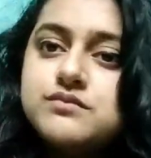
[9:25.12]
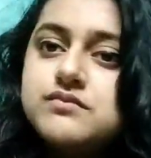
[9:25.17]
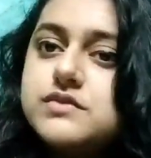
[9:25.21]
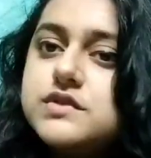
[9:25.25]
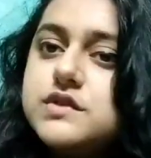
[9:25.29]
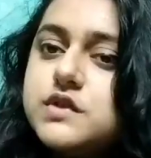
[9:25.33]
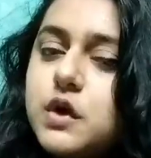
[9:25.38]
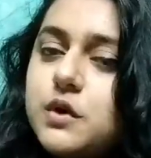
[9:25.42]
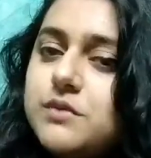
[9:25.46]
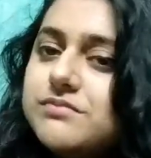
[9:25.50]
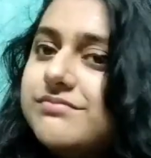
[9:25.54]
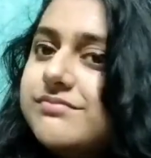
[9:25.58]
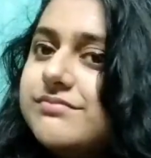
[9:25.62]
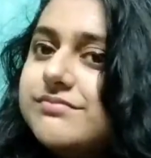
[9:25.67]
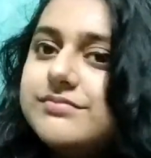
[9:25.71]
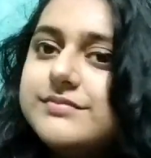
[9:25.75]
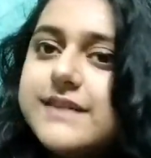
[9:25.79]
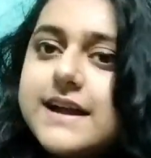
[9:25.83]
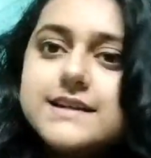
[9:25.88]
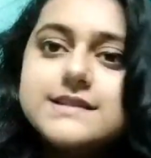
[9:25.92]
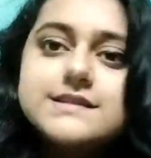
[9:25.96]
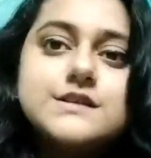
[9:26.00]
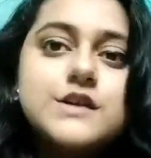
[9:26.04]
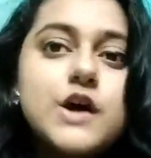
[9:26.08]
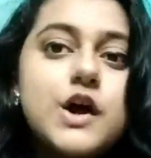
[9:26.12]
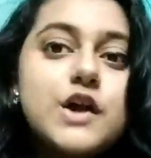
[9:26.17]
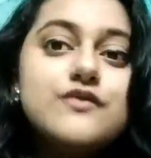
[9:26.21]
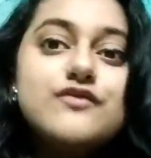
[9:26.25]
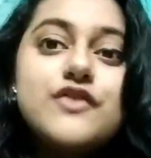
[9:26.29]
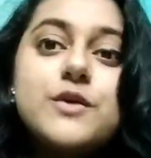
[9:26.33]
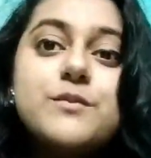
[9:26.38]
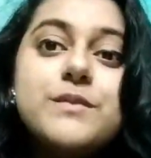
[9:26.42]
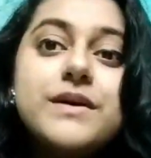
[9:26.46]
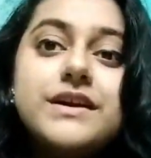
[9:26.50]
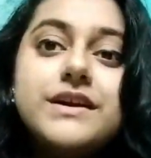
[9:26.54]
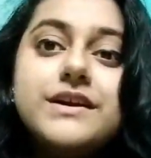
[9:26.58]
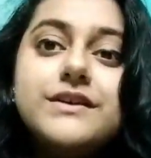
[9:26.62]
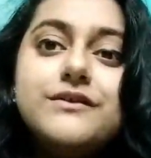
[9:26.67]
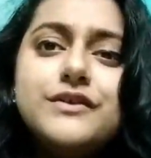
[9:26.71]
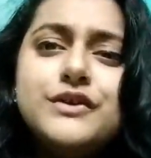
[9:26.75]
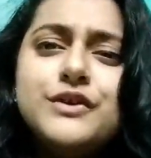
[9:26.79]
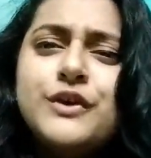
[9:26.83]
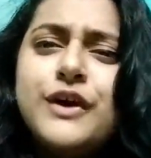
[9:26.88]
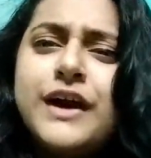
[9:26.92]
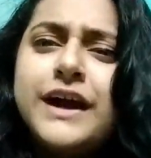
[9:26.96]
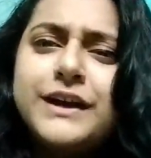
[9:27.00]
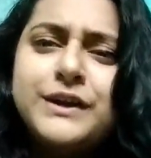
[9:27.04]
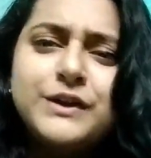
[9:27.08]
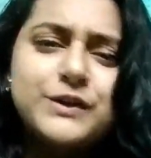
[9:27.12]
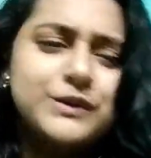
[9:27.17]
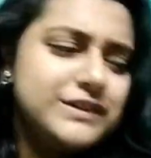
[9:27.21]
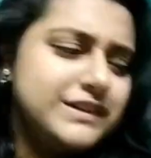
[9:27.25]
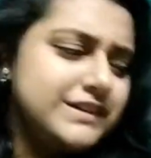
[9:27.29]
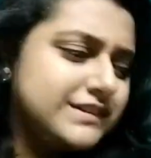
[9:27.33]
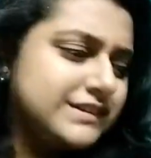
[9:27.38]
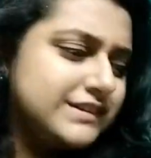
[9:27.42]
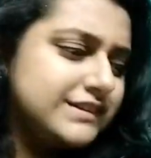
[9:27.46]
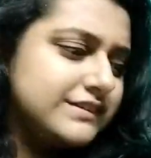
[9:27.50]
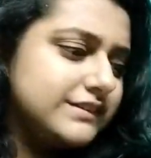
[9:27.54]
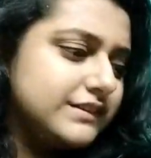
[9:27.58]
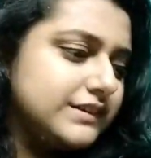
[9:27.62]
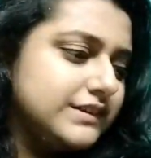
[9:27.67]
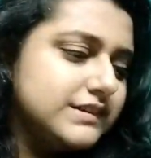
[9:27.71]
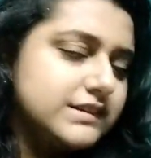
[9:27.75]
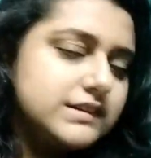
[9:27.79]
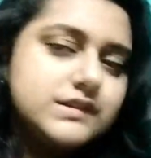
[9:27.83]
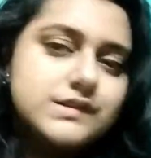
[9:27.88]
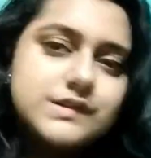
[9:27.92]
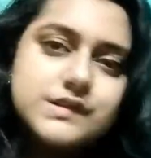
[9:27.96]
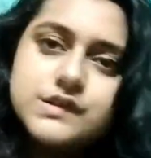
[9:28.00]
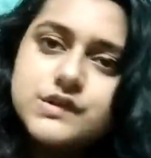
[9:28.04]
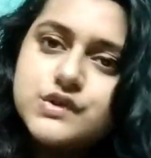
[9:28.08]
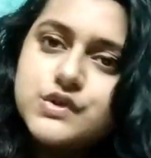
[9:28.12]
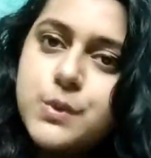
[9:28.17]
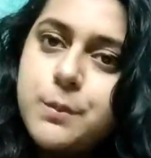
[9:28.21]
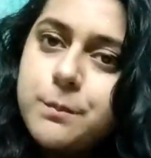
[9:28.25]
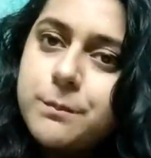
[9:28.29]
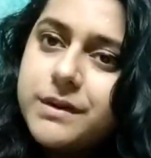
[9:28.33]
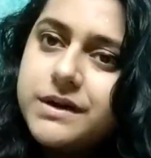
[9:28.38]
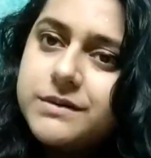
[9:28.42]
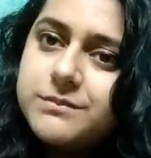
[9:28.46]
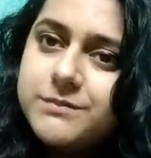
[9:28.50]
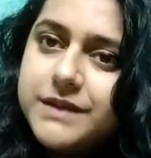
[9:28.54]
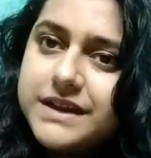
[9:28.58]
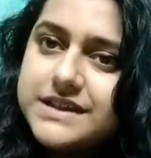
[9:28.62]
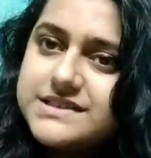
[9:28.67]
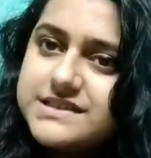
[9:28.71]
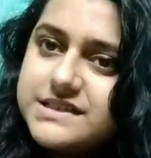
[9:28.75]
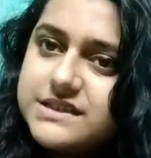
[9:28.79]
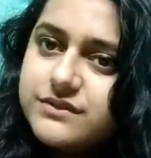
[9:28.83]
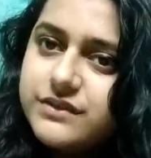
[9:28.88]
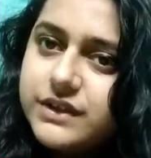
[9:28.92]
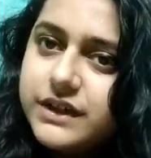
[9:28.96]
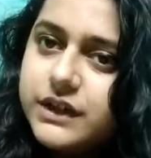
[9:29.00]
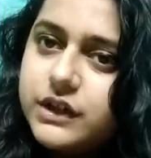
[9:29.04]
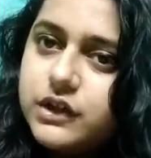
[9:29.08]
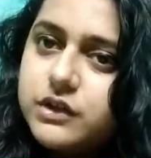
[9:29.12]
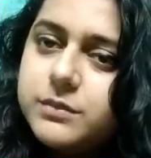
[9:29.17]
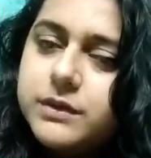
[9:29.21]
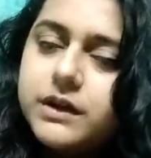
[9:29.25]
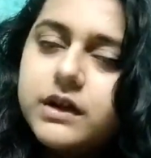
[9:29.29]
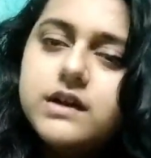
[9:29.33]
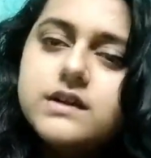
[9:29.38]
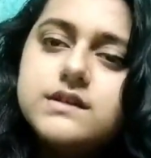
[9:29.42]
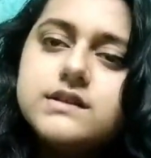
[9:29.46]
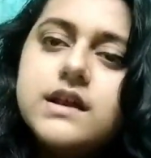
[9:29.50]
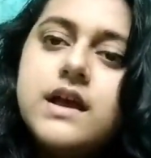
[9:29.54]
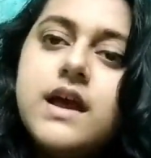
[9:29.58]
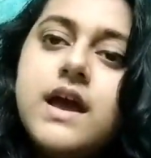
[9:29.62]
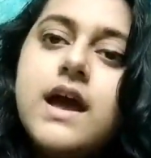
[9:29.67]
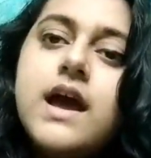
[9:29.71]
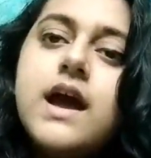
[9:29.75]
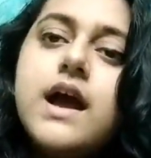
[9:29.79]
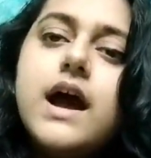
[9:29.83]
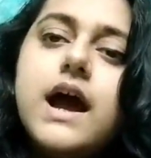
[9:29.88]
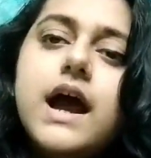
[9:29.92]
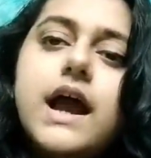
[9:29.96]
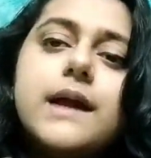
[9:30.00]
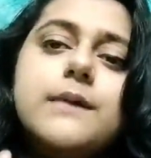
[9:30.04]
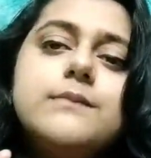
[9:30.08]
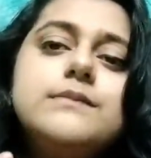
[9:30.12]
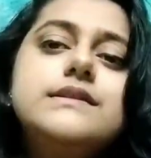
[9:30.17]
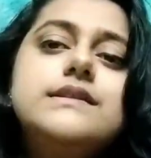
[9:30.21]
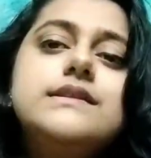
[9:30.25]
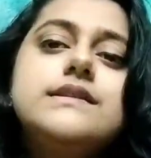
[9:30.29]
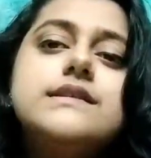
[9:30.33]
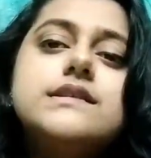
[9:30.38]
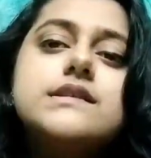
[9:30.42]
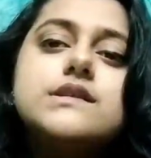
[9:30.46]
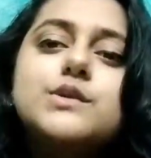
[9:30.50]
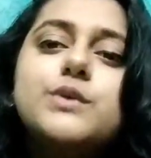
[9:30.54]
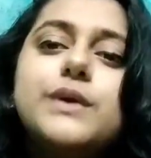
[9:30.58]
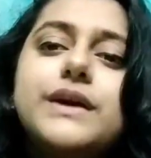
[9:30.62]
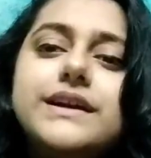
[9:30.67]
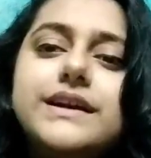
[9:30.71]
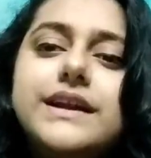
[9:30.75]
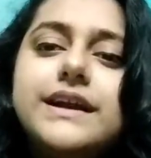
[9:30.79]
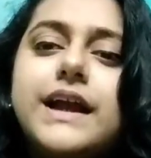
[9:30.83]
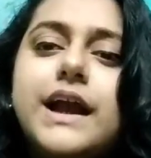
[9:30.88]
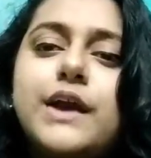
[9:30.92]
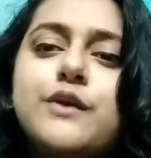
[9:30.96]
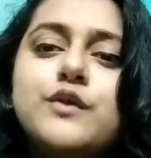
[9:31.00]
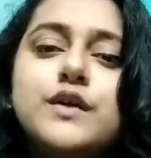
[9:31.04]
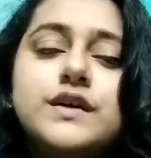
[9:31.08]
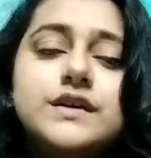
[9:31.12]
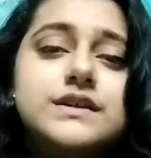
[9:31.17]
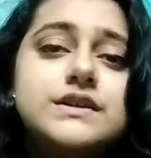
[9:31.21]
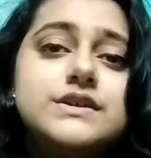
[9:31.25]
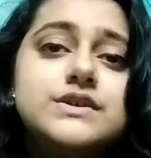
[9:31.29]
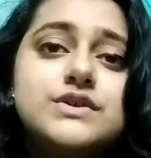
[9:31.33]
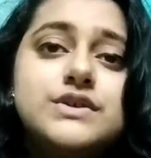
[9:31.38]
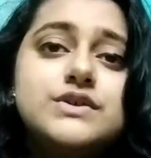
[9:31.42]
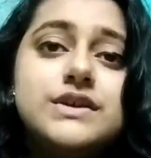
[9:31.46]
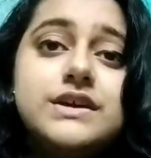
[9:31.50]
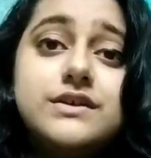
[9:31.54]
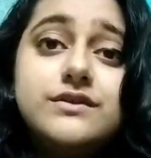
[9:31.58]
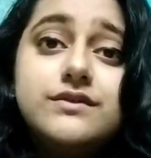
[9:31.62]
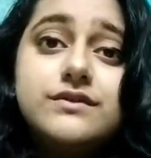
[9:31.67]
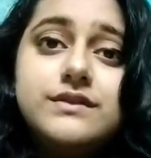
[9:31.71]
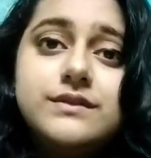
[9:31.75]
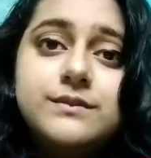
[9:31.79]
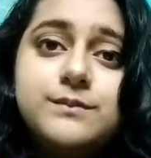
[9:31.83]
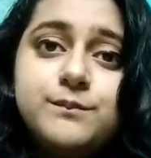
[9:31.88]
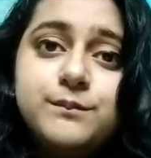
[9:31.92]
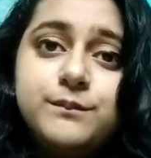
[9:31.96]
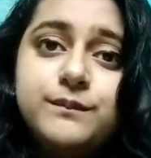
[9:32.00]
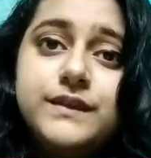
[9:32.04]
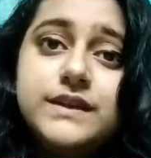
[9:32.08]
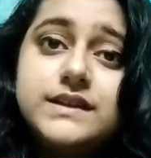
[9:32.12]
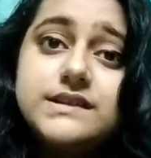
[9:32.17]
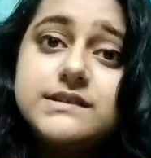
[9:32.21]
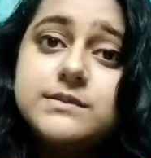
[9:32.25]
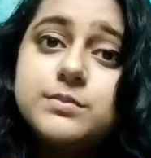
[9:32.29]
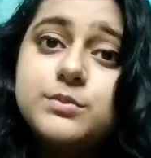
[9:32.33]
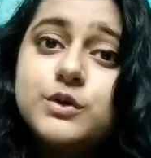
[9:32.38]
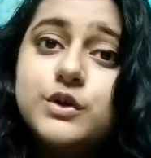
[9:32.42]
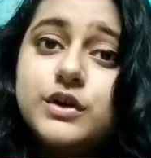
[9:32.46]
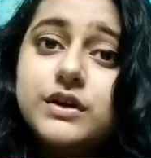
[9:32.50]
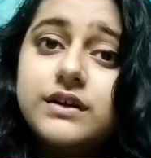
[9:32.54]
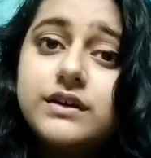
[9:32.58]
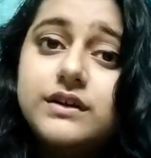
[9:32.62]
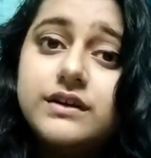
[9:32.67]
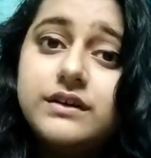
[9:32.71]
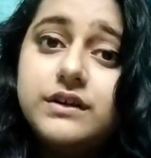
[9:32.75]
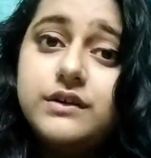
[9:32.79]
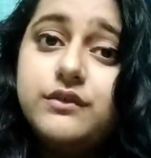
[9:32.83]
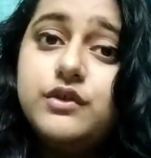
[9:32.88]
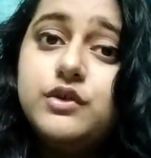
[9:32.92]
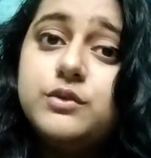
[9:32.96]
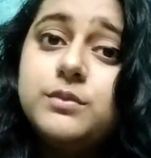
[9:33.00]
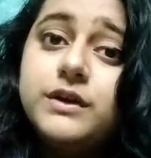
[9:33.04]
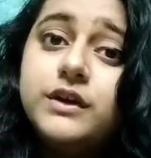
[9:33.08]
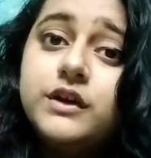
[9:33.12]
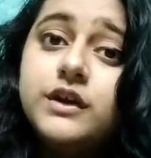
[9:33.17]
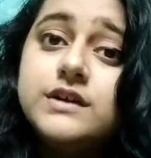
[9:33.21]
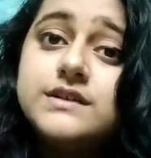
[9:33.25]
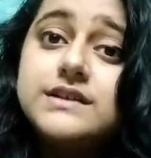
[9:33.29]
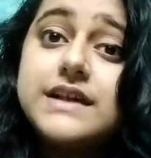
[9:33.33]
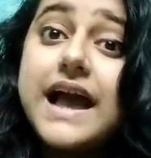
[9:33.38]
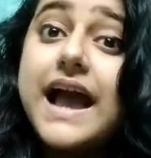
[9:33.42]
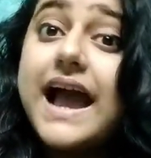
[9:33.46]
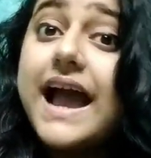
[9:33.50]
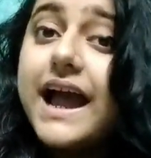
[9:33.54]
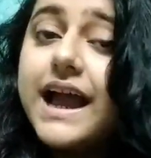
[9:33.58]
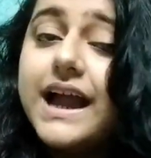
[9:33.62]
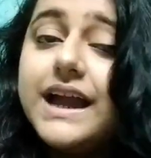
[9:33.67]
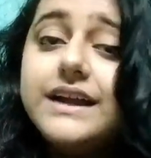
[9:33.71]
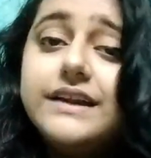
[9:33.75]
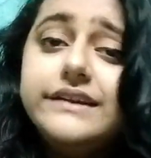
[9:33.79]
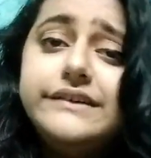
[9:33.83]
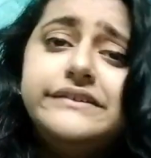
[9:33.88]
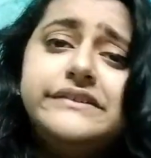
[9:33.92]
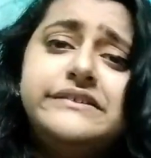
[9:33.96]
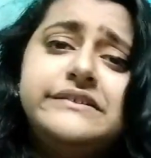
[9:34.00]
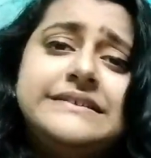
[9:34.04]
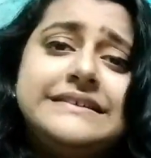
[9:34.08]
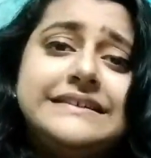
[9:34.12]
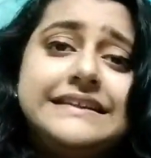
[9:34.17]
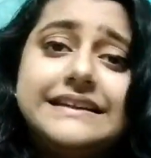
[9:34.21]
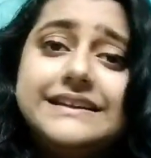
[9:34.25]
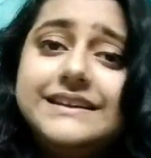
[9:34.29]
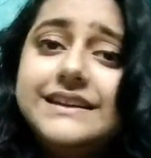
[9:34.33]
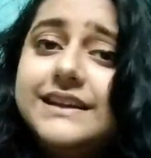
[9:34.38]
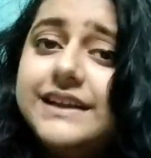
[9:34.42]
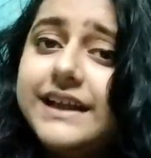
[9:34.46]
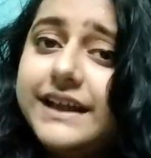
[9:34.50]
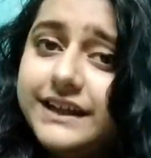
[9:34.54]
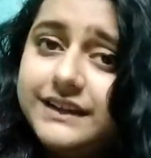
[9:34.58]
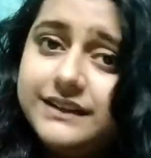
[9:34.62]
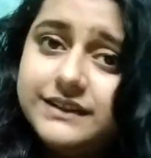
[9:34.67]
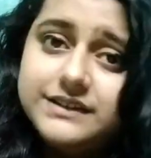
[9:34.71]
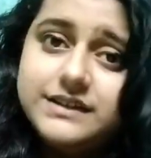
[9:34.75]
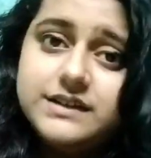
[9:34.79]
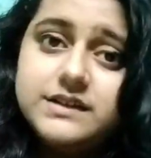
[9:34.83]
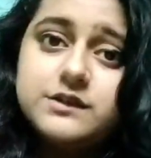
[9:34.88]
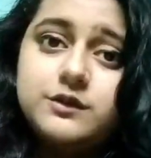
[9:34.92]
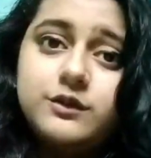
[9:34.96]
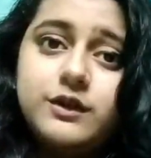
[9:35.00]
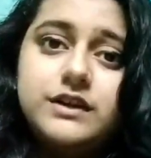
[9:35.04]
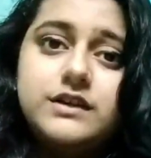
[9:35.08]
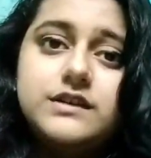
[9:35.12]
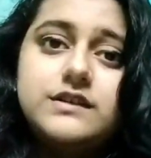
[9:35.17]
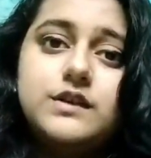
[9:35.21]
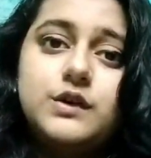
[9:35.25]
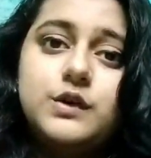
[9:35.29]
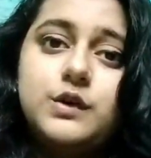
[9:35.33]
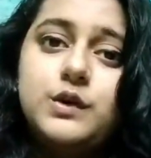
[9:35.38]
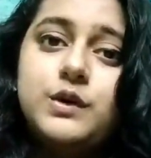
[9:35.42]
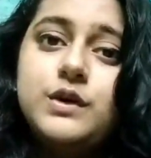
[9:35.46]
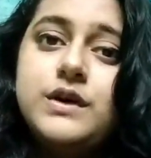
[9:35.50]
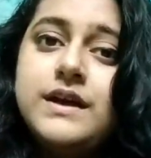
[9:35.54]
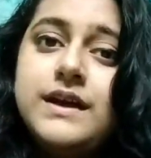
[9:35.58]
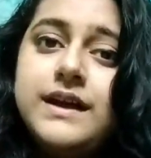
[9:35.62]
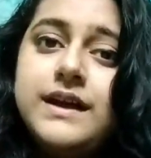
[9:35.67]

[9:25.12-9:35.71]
So that's all for my review. I know this is super messy video, because I'm sweating. I wanted to give this book review because I really like this one. So